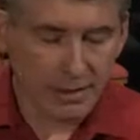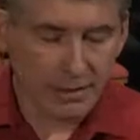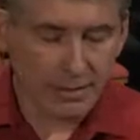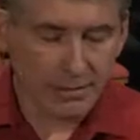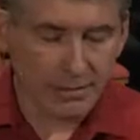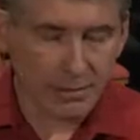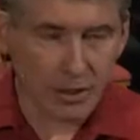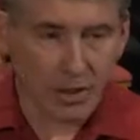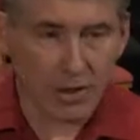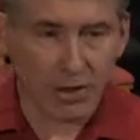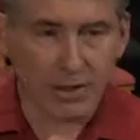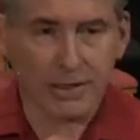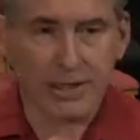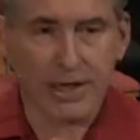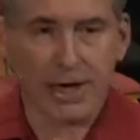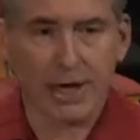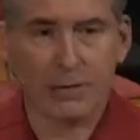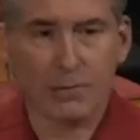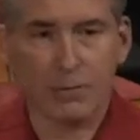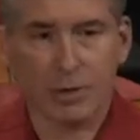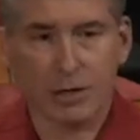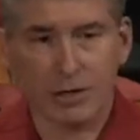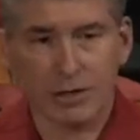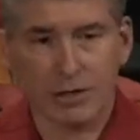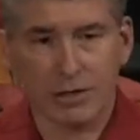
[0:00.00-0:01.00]
But all dad
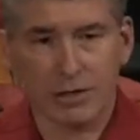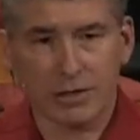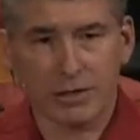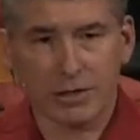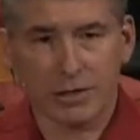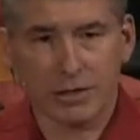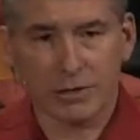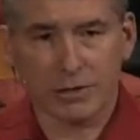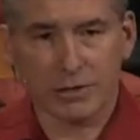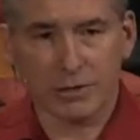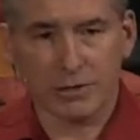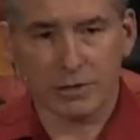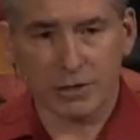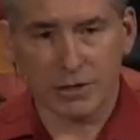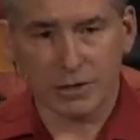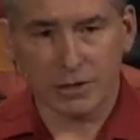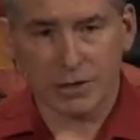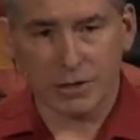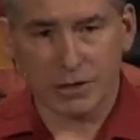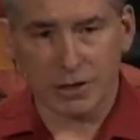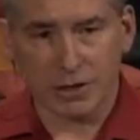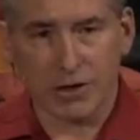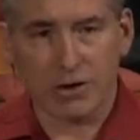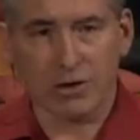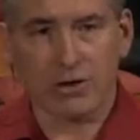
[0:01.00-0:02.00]
wanted to do was just to
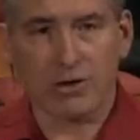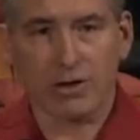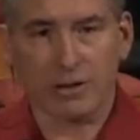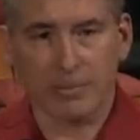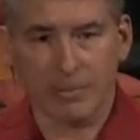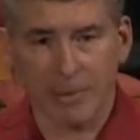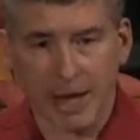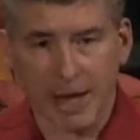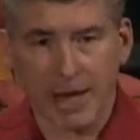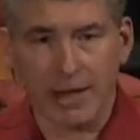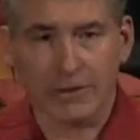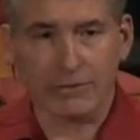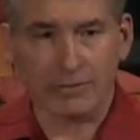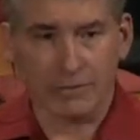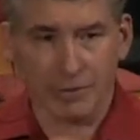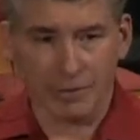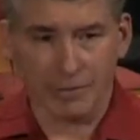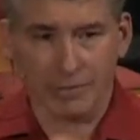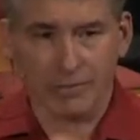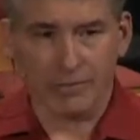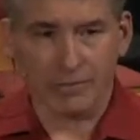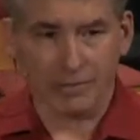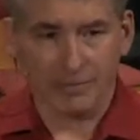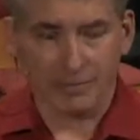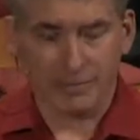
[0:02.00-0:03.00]
go to the
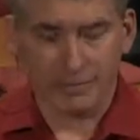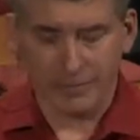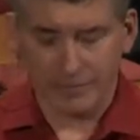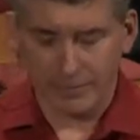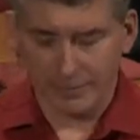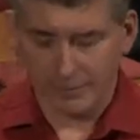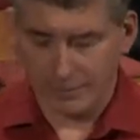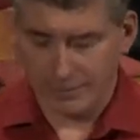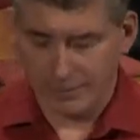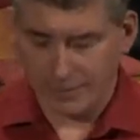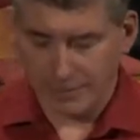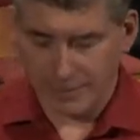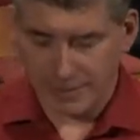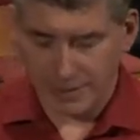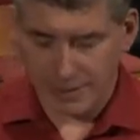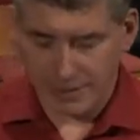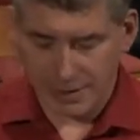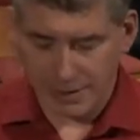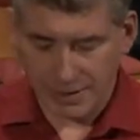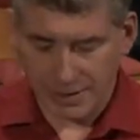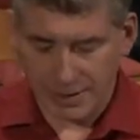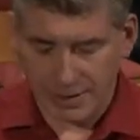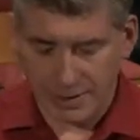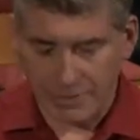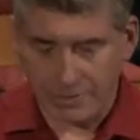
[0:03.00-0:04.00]
bathroom.
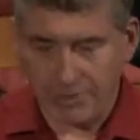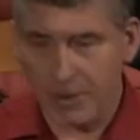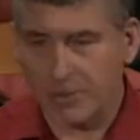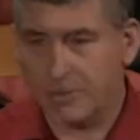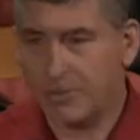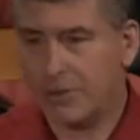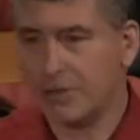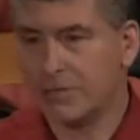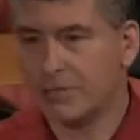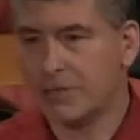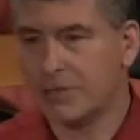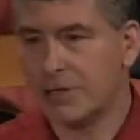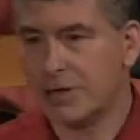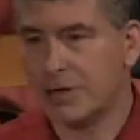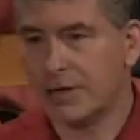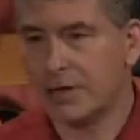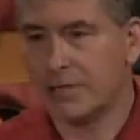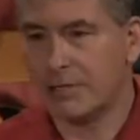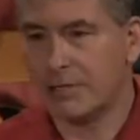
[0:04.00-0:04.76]
And I remember him saying,